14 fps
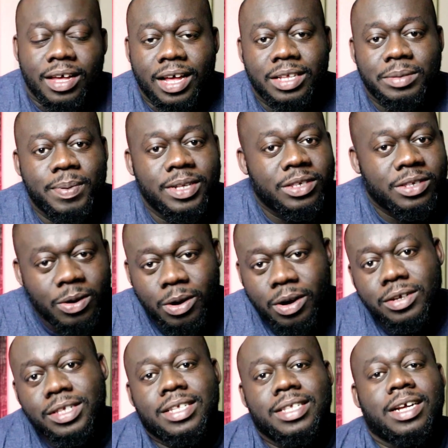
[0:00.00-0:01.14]
It's been so
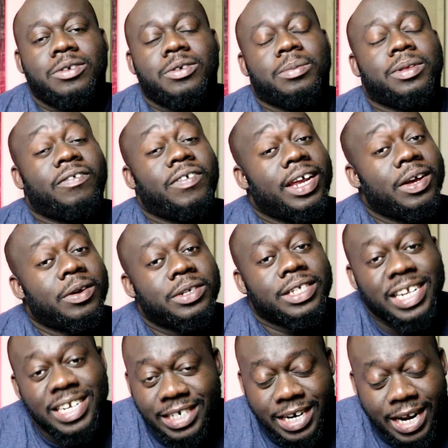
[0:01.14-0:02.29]
long since I dropped a video to
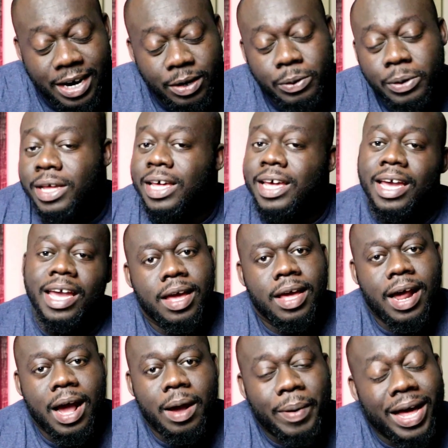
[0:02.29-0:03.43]
this channel and
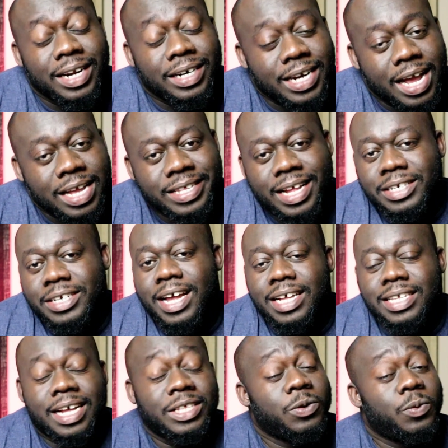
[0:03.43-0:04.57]
I apologize that you guys
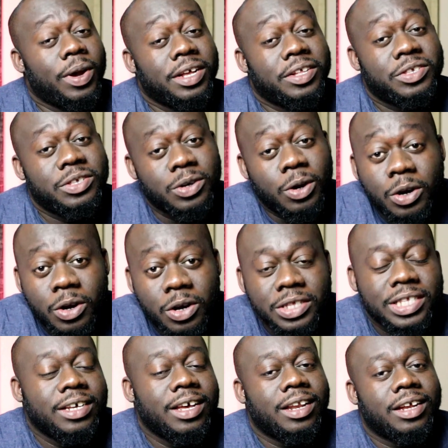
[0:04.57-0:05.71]
had to wait so long
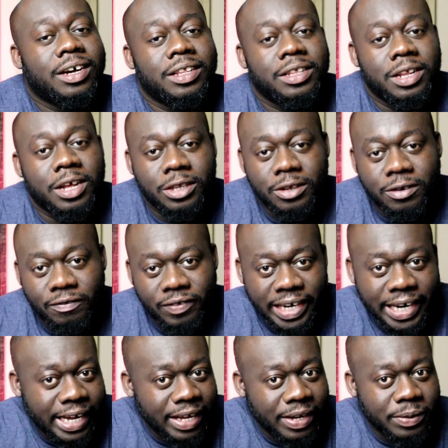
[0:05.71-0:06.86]
to get another
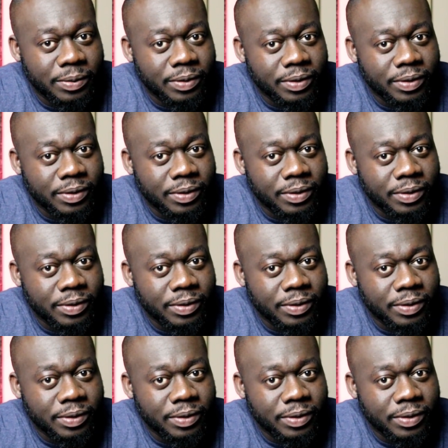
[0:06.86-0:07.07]
video.